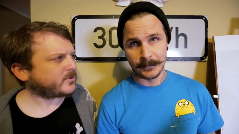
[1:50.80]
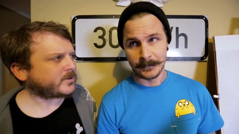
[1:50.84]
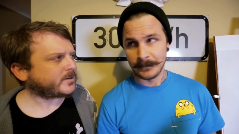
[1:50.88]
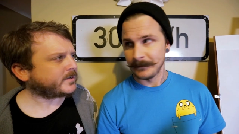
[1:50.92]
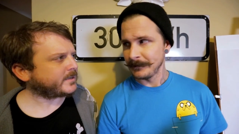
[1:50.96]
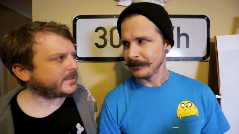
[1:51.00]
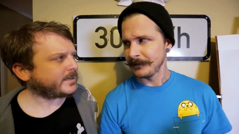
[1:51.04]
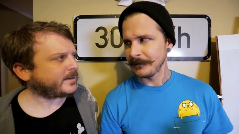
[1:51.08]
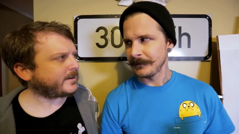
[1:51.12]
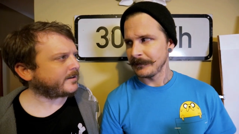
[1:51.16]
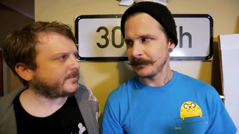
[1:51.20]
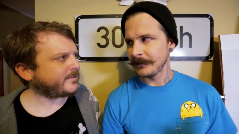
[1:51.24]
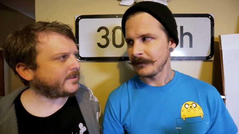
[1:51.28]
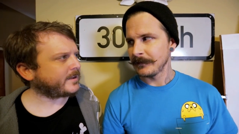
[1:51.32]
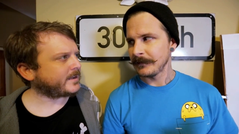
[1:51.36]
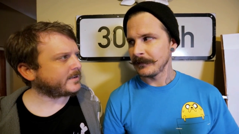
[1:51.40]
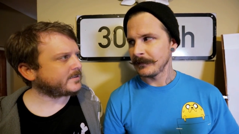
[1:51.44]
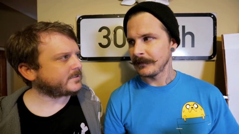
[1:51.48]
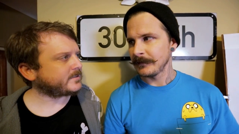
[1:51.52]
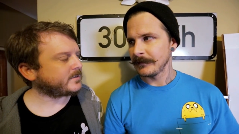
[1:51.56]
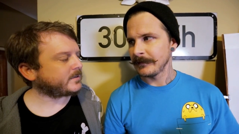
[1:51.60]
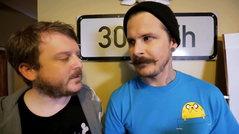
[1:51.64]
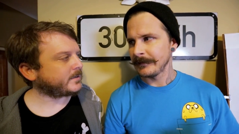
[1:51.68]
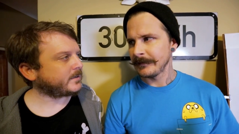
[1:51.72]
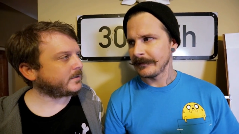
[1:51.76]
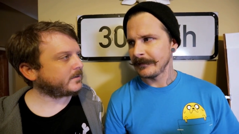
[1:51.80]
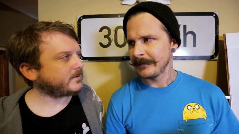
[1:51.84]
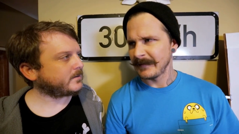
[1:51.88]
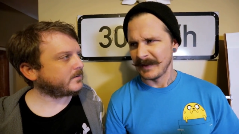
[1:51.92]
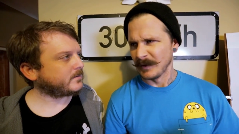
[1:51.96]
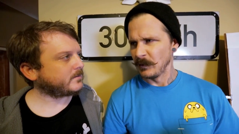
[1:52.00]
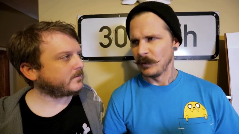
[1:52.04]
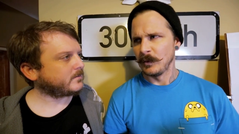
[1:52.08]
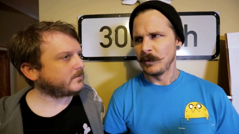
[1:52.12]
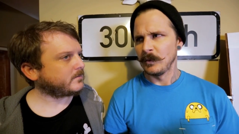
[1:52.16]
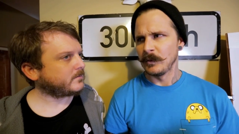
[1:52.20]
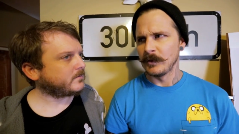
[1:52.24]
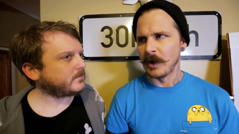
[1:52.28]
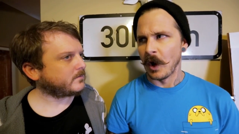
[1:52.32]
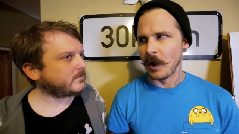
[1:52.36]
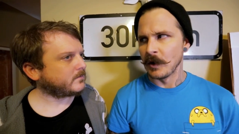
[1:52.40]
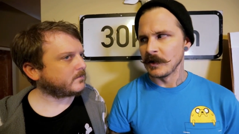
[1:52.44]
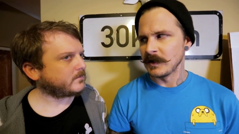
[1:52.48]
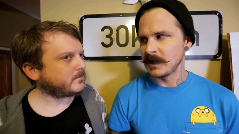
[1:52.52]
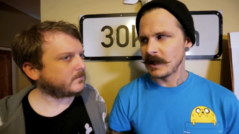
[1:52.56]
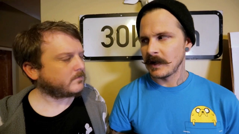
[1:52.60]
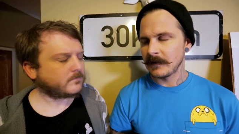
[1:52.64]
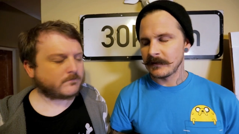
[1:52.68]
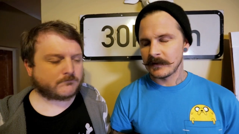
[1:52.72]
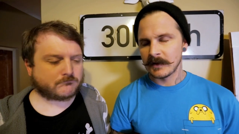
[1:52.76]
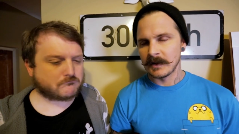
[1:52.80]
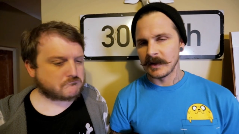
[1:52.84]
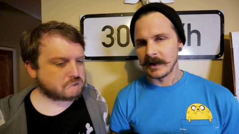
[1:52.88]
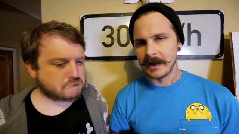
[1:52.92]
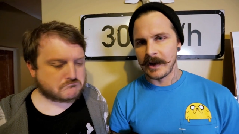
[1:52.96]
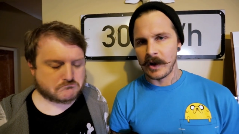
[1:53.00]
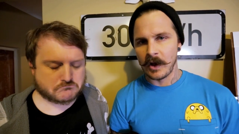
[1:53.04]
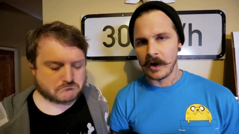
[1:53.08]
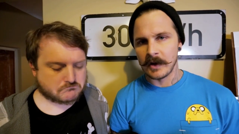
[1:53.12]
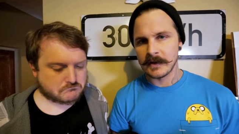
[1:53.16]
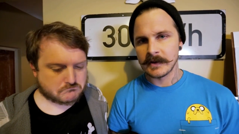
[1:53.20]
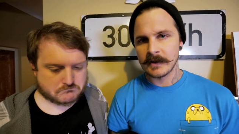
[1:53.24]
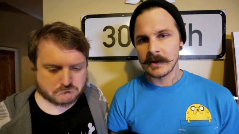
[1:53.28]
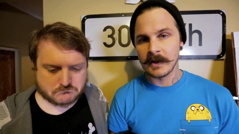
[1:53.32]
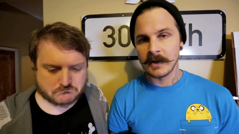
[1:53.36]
Speaker 1: can't get out of that, eh? Oh, no, definitely not.